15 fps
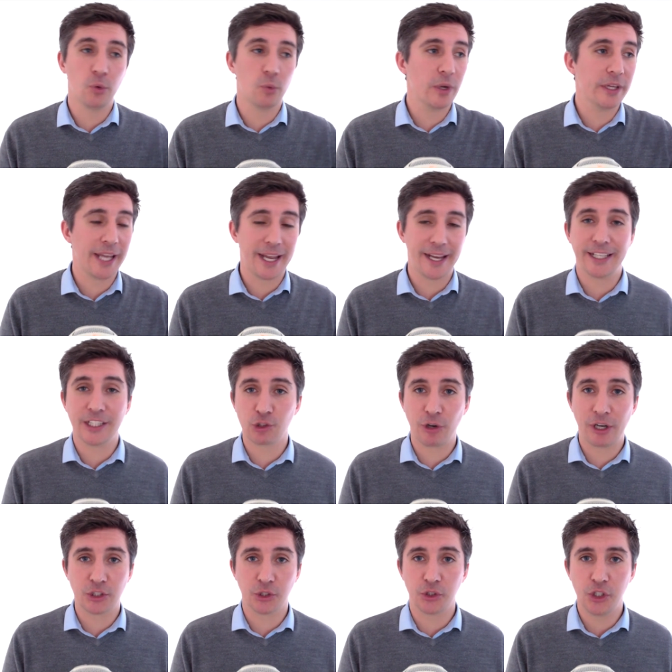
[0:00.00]
when they
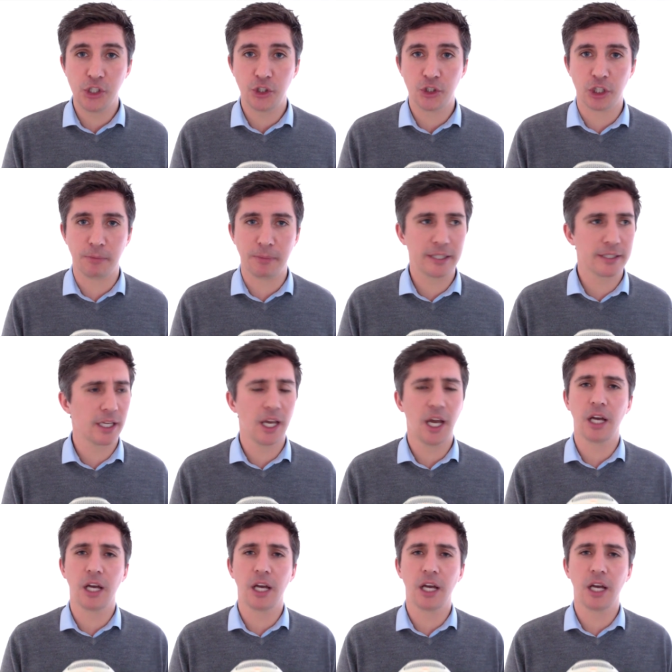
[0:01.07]
interact on YouTube, they say,